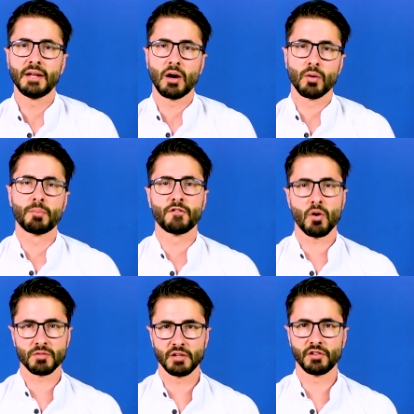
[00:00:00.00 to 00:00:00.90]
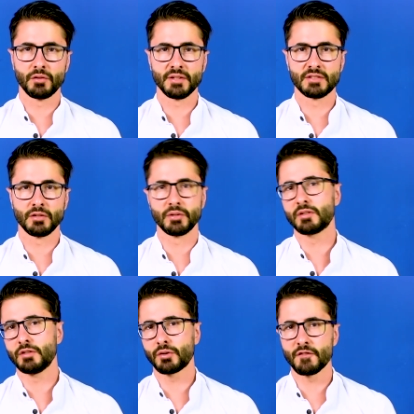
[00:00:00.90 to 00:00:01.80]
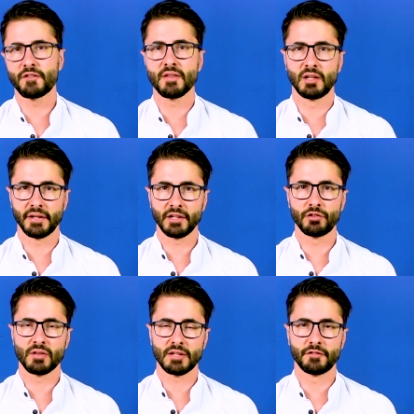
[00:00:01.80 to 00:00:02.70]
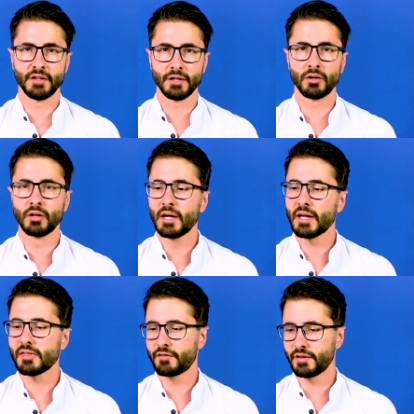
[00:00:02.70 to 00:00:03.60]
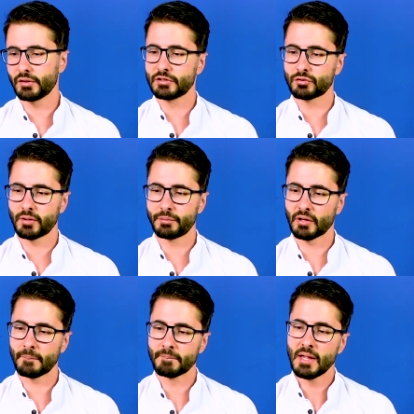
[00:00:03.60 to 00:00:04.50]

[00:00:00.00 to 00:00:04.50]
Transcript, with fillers: in our performance engineering series. You can find the link to that video in the video description.